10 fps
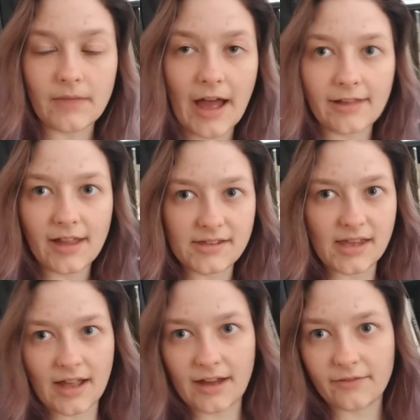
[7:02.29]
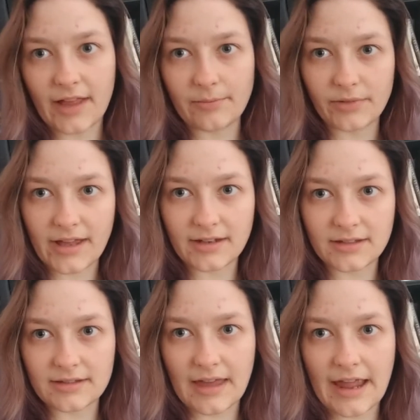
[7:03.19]
highlights that kind of like blend
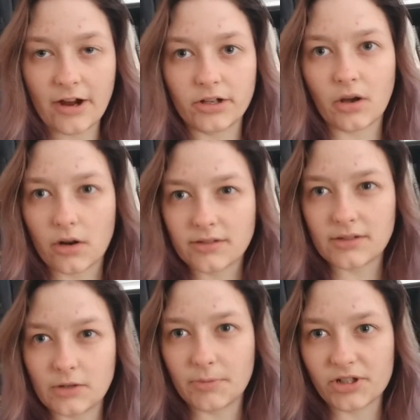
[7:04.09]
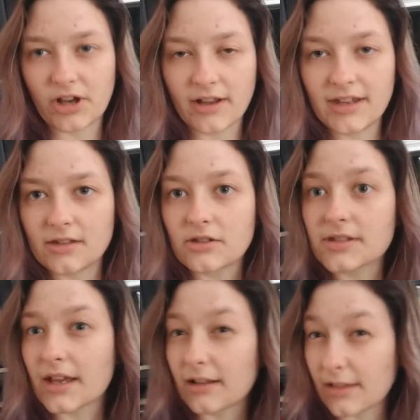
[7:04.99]
into the hair and aren't super chunky. It's just
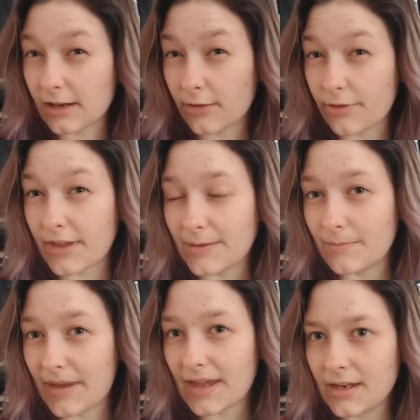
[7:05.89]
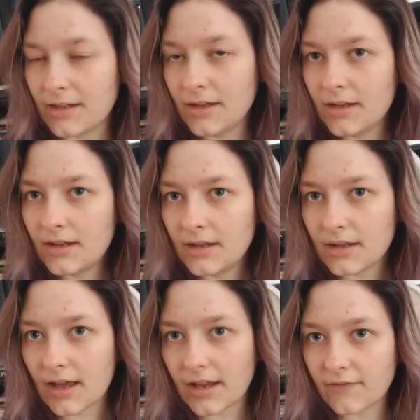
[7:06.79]
like a little thin bit
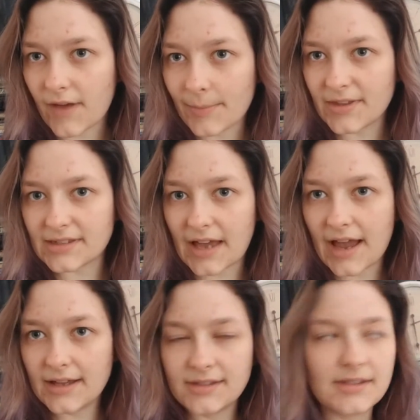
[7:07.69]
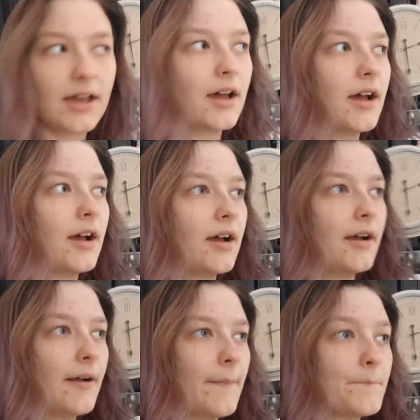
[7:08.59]
kind of up the sides.
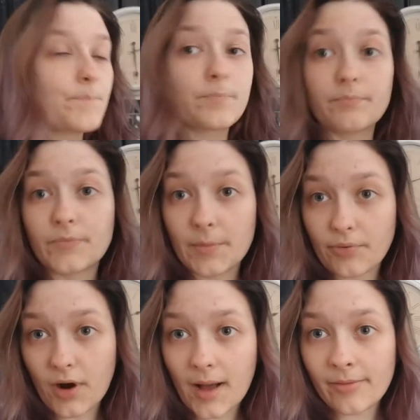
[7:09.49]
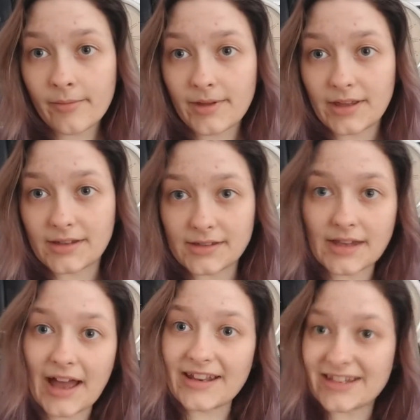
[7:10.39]
The problem is
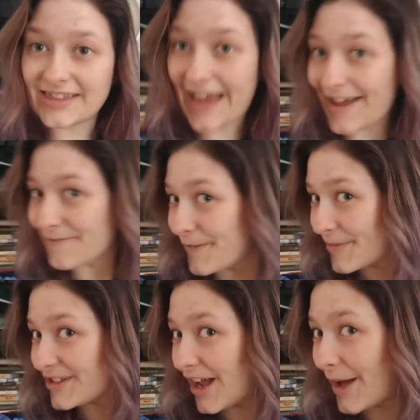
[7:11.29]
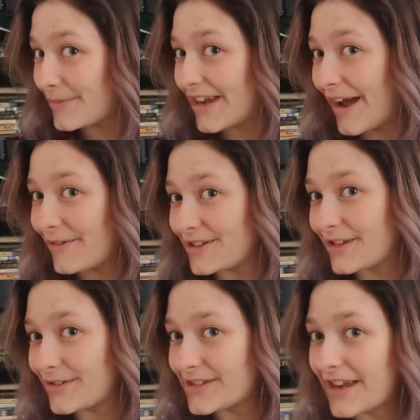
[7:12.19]
I did that from the top down, so
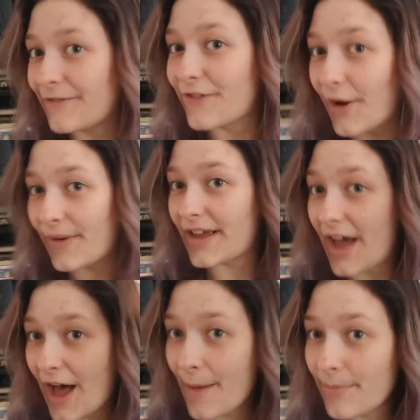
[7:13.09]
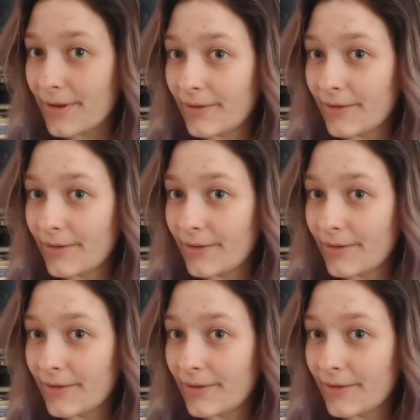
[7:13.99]
instead of going up